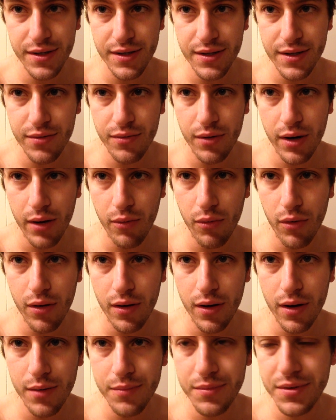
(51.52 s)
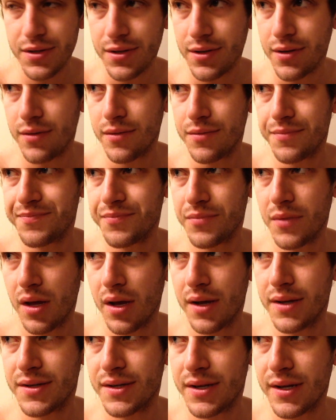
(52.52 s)
to eat when I woke up, so
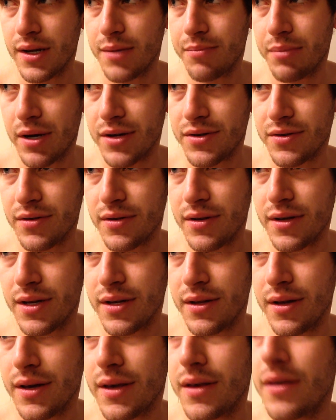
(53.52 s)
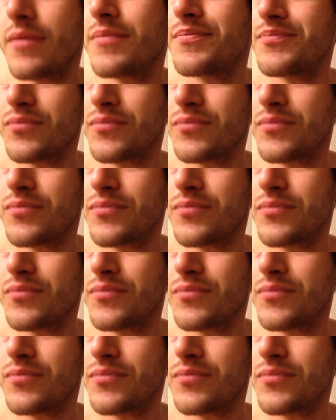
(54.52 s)
I stayed up extra late, like